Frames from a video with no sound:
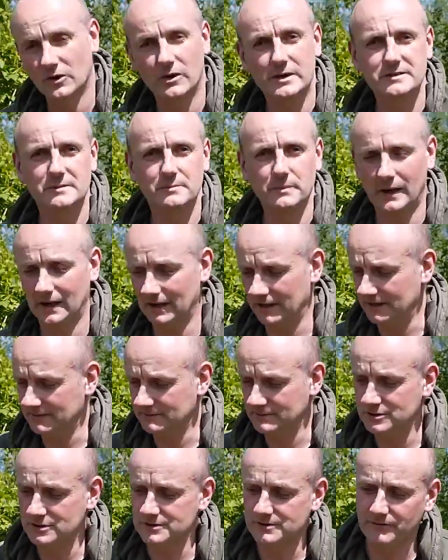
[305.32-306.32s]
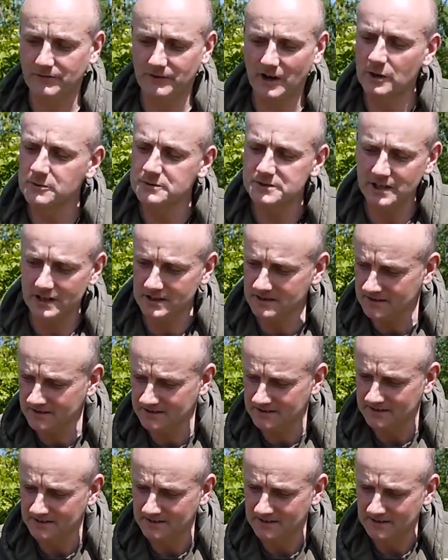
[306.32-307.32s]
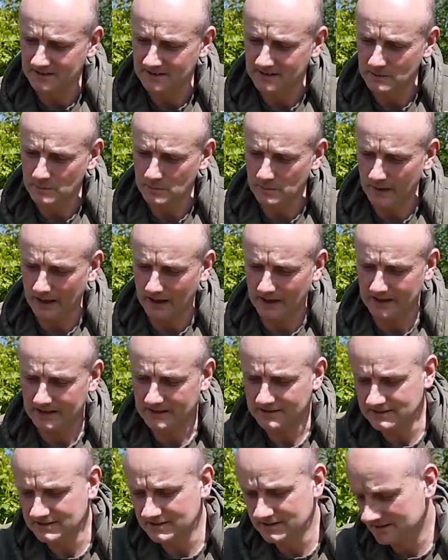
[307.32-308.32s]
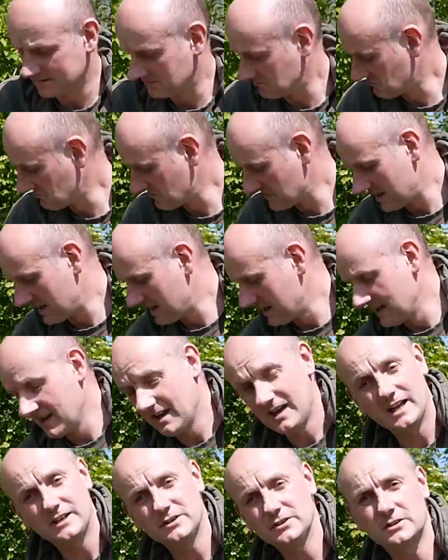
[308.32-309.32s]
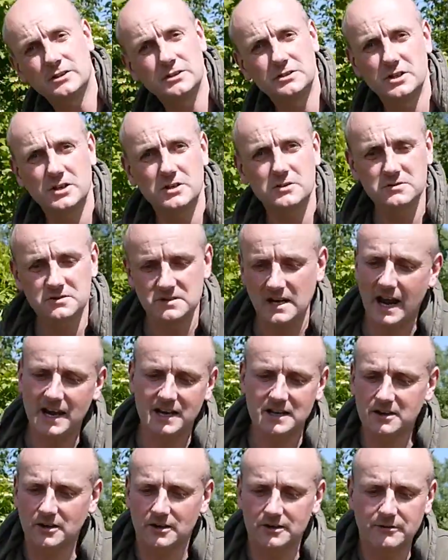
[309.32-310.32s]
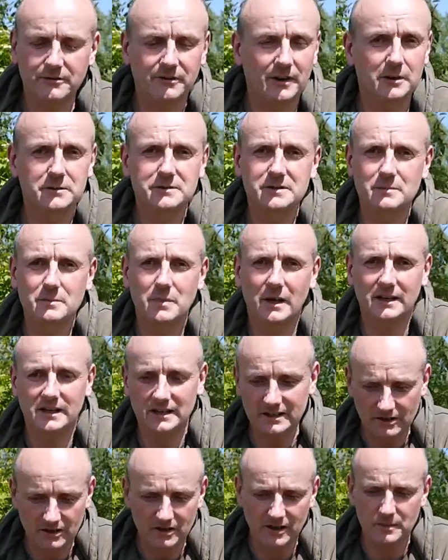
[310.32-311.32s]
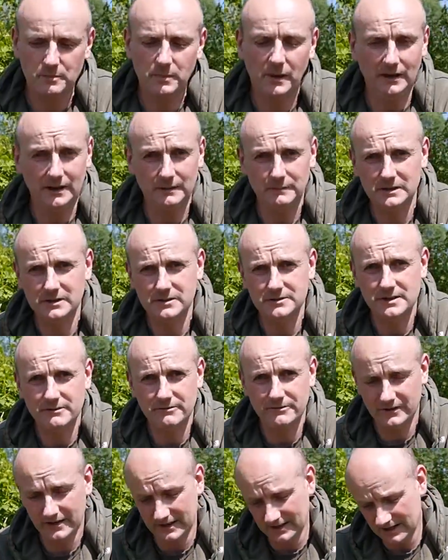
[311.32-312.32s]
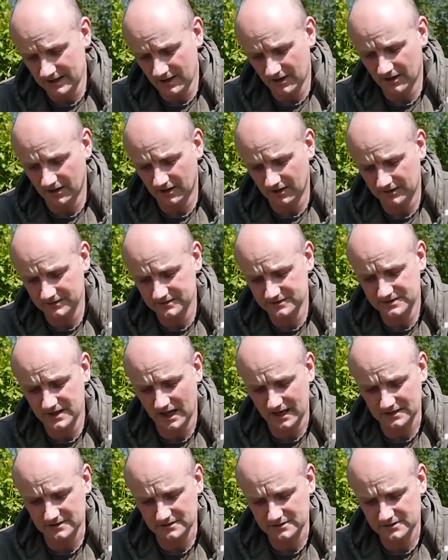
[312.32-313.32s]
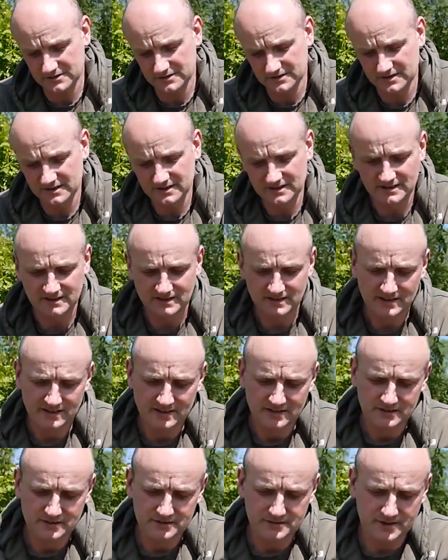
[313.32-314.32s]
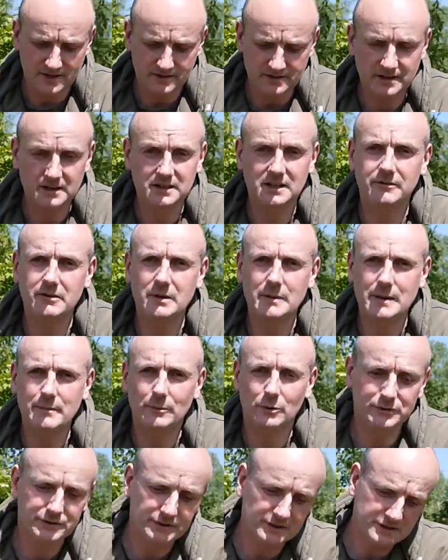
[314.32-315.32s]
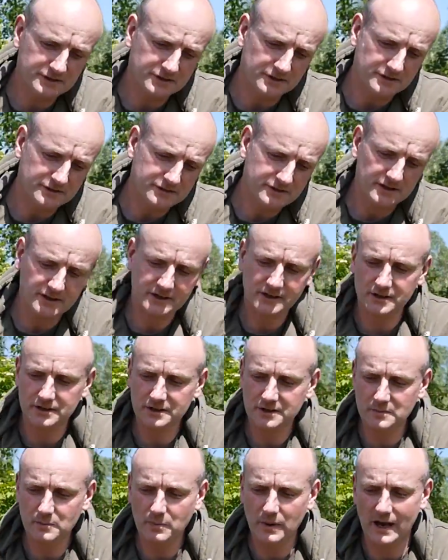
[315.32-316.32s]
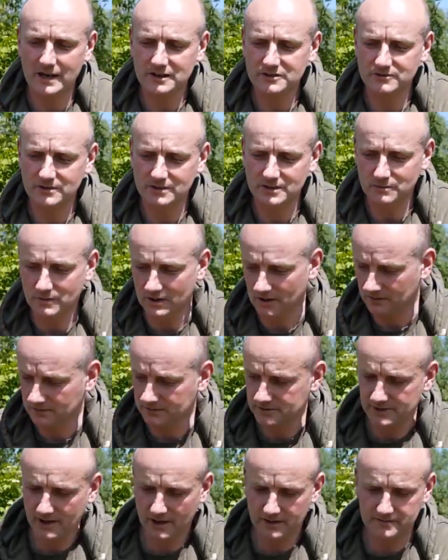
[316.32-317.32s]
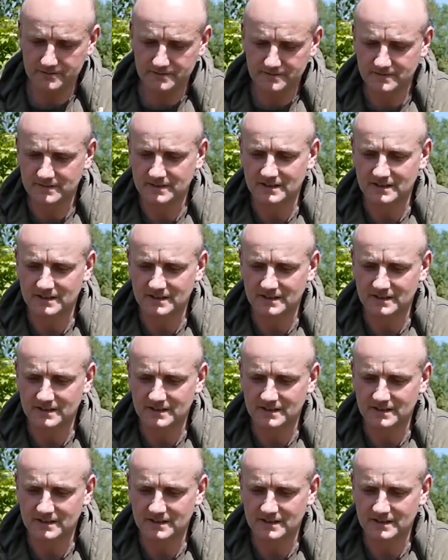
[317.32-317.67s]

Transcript: riser pellet, which is a floating pellet, and you could use any kind of floating bait in there. I like pellet because they're fairly hard and dense, so they're going to give you a bit more distance and they're going to compact really well. So